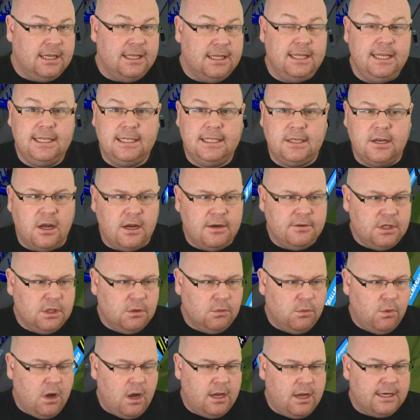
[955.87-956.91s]
And this time
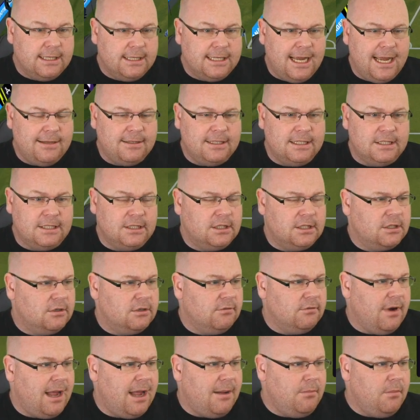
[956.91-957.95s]
Jawad has had to
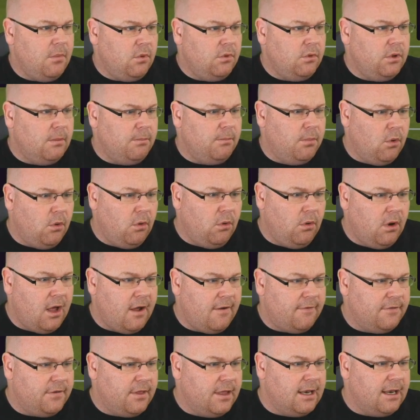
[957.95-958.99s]
scramble the ball
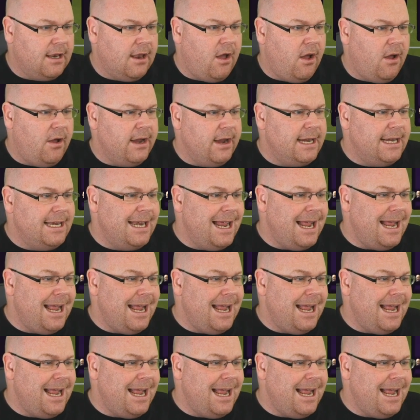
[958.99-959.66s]
off the line.